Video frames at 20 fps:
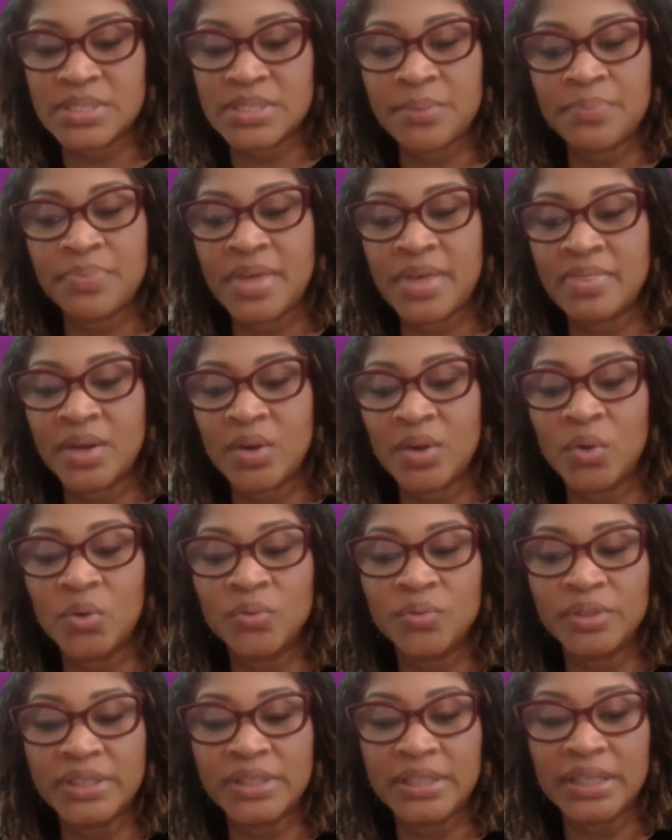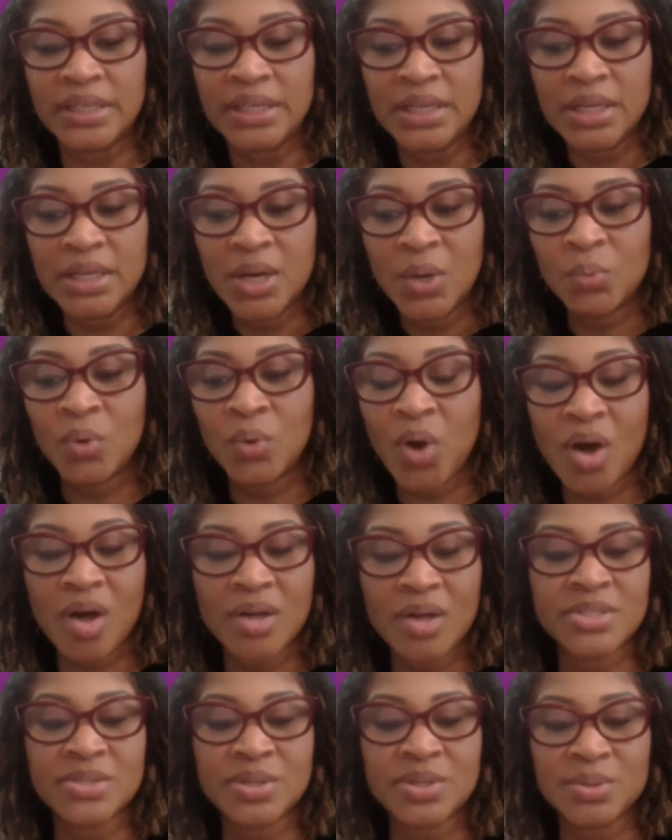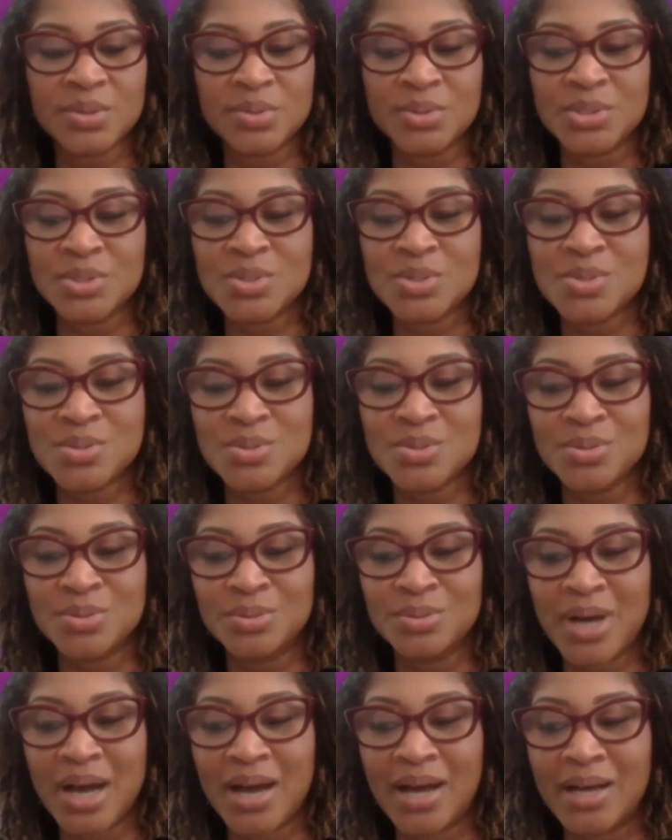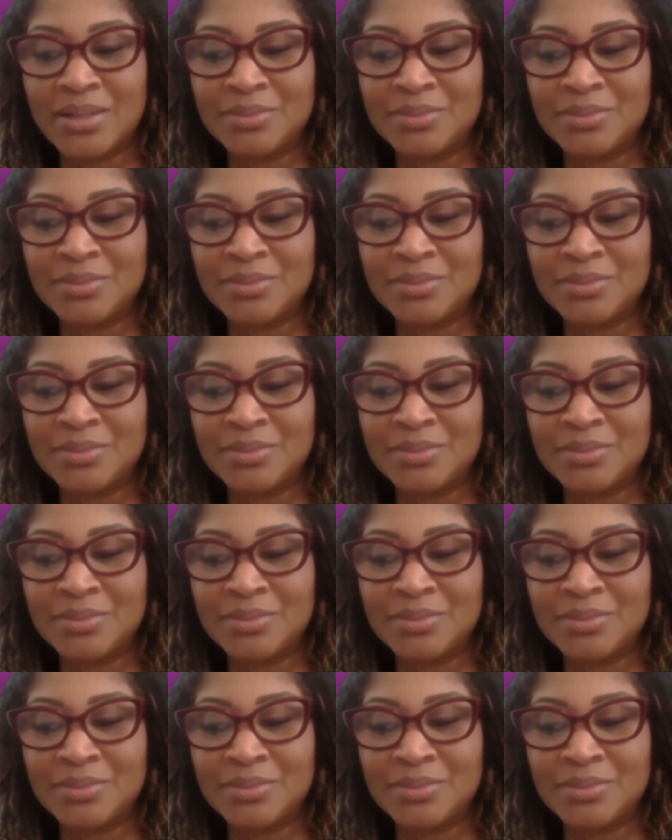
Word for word: something that hopefully will cause those who